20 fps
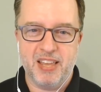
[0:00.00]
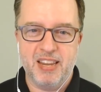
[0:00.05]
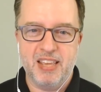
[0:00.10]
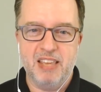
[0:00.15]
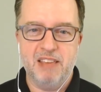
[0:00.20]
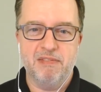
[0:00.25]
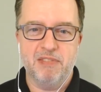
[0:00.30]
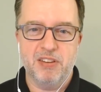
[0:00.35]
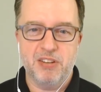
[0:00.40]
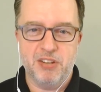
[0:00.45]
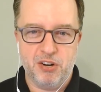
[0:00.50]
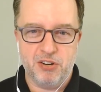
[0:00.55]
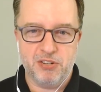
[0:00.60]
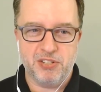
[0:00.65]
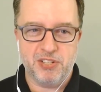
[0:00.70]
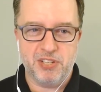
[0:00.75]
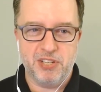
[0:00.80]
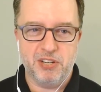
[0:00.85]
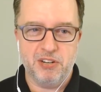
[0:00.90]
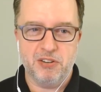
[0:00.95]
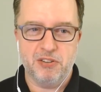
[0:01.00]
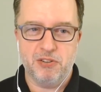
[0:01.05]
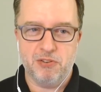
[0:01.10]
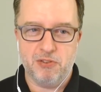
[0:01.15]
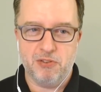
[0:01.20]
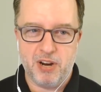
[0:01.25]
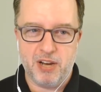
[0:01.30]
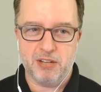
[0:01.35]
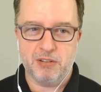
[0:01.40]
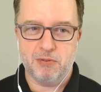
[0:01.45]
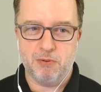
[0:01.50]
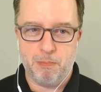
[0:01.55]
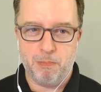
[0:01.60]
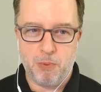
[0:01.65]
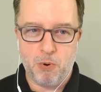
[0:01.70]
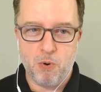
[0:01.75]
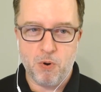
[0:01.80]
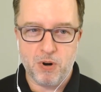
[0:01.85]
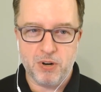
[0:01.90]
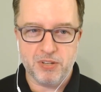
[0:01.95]
and even your senior direct
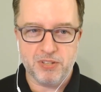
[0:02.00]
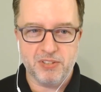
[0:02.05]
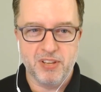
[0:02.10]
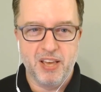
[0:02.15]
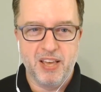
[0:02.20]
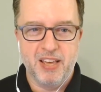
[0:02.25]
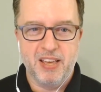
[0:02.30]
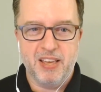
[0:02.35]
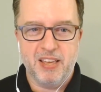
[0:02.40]
reports